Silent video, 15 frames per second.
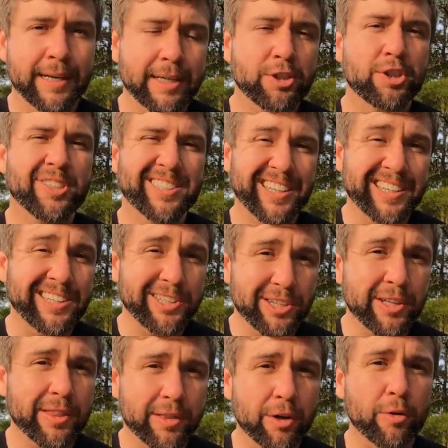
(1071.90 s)
It's just a
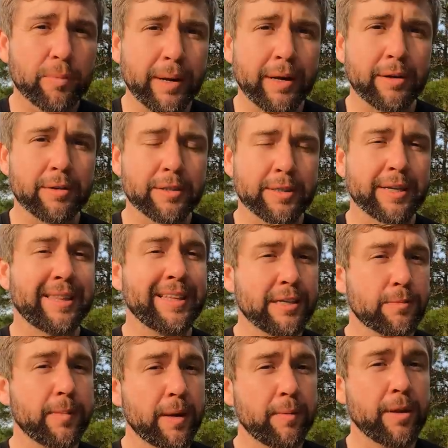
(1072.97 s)
good thought pattern to say
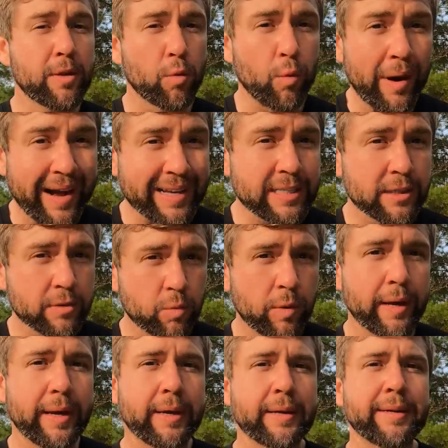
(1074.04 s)
this may be the wisest
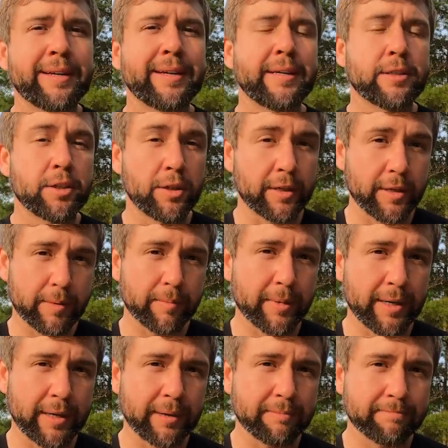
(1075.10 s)
way to look at
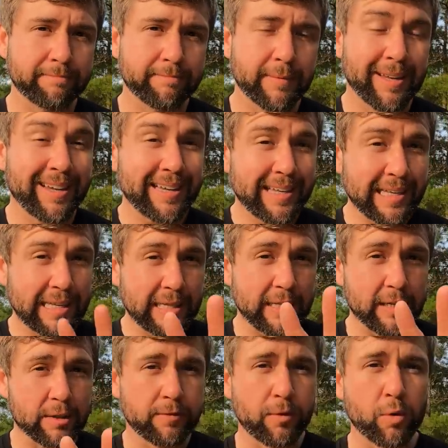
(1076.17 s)
money.
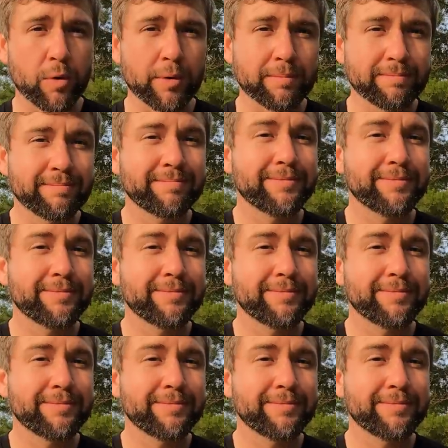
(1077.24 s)
These 4.